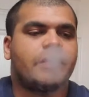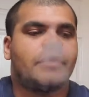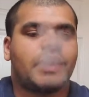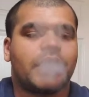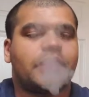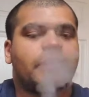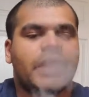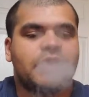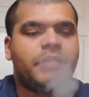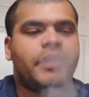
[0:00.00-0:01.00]
not the
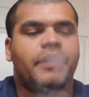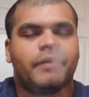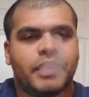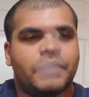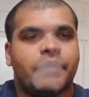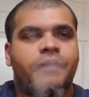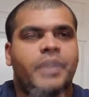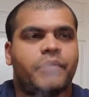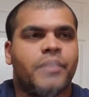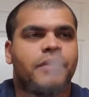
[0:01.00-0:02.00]
raspberry one, the
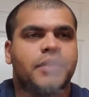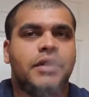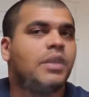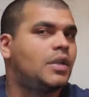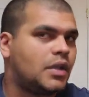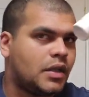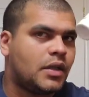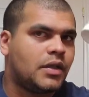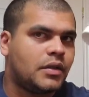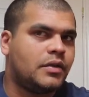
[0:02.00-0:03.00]
Fambrosia,
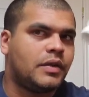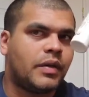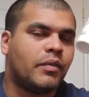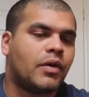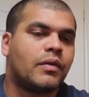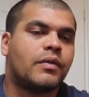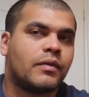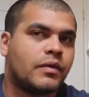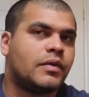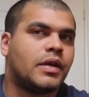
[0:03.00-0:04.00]
you get more.
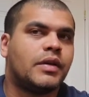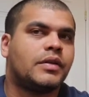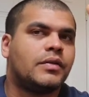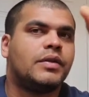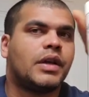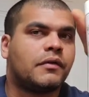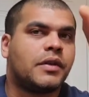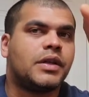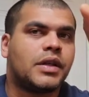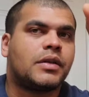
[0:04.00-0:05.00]
You
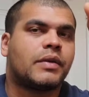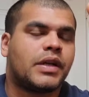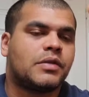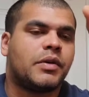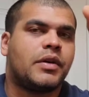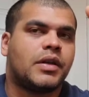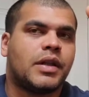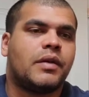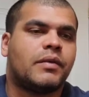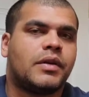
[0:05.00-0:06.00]
definitely get the raspberry on
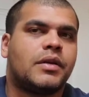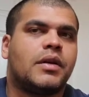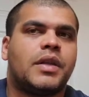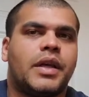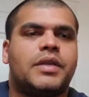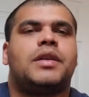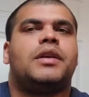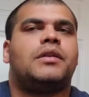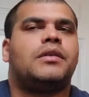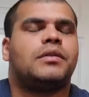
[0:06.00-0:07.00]
that one. On the
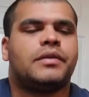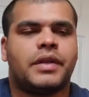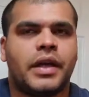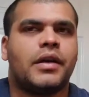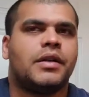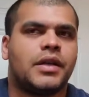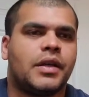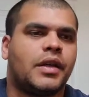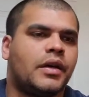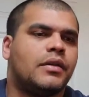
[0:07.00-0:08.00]
exhale and on the
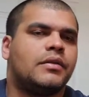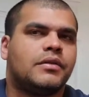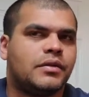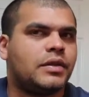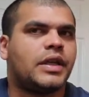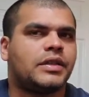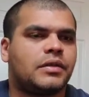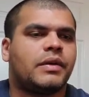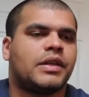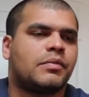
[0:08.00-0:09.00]
inhale, you taste
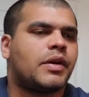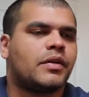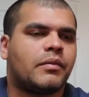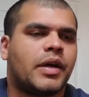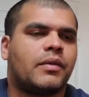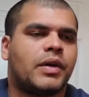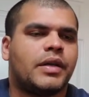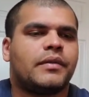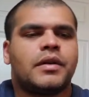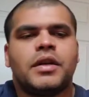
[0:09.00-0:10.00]
the raspberry no matter what.
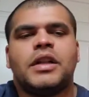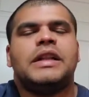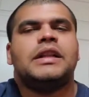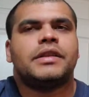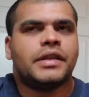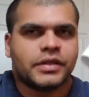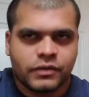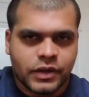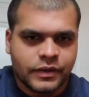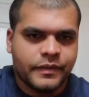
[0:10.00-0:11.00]
This
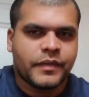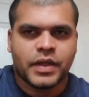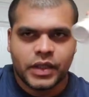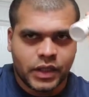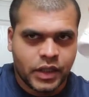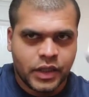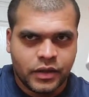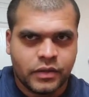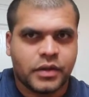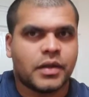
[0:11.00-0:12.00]
one, on the
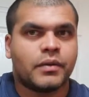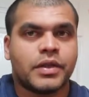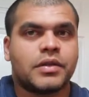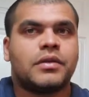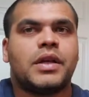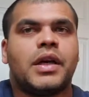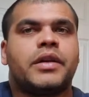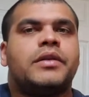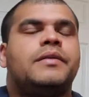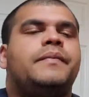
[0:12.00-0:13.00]
inhale, the original Nata